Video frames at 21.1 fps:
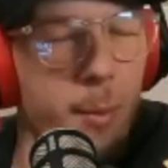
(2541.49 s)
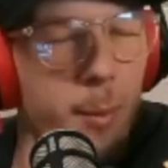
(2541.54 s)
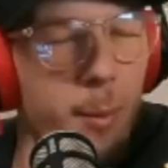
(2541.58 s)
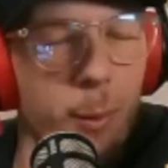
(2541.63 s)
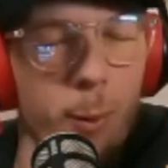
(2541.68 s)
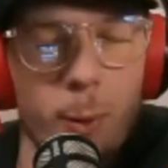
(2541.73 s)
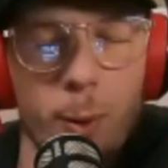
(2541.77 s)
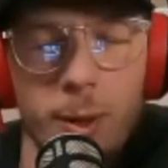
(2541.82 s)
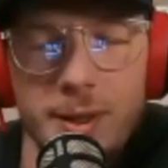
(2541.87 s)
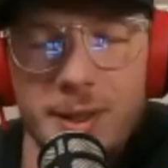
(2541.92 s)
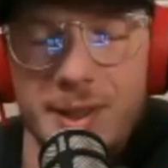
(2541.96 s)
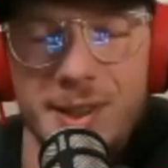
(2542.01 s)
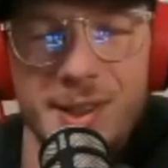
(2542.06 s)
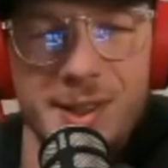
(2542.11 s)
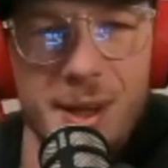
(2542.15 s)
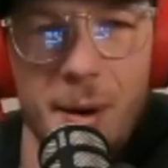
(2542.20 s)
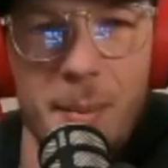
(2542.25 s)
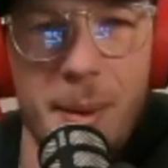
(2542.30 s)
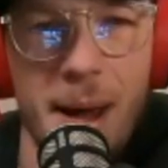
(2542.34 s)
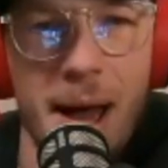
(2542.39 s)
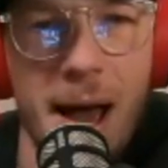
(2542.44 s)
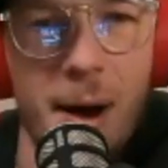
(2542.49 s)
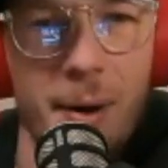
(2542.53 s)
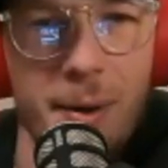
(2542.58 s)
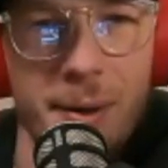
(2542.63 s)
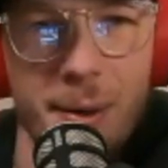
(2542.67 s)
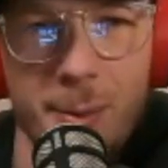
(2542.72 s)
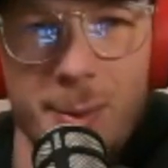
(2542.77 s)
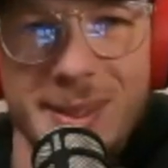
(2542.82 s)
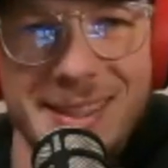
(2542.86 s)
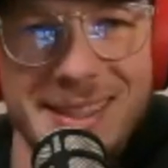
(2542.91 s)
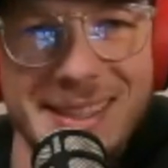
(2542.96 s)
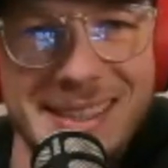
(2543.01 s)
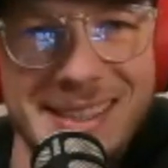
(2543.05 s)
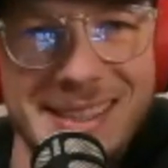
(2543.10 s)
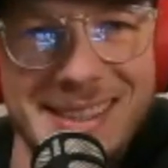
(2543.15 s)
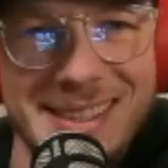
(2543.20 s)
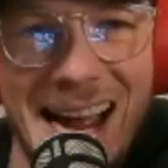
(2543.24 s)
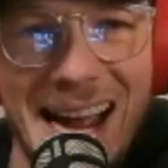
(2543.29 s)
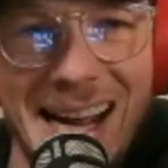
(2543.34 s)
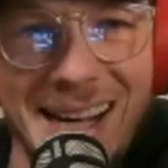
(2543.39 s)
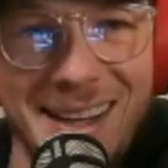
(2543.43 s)
more somehow that was
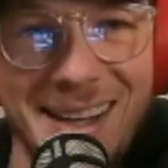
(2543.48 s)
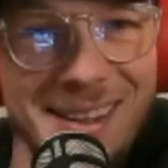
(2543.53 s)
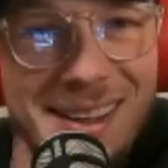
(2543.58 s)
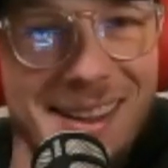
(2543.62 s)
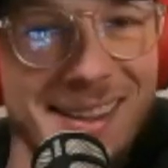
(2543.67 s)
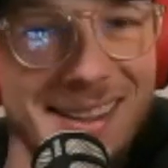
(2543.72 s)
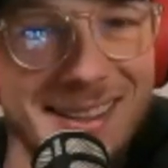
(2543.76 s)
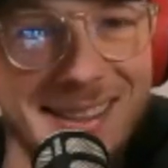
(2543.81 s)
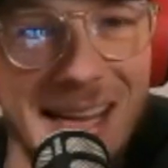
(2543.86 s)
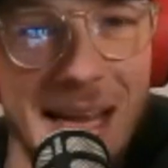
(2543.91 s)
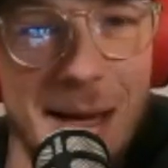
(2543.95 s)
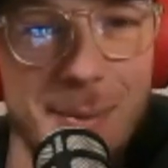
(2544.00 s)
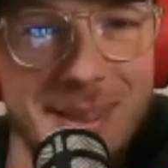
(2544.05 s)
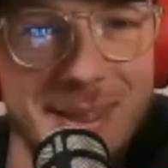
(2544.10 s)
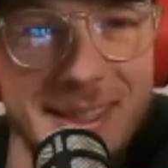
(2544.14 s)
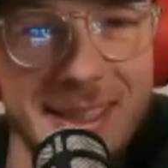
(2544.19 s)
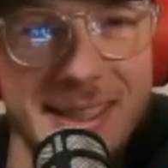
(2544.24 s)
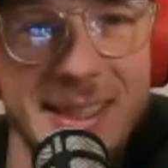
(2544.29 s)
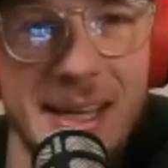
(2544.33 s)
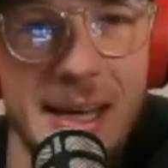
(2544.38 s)
exactly the same as this.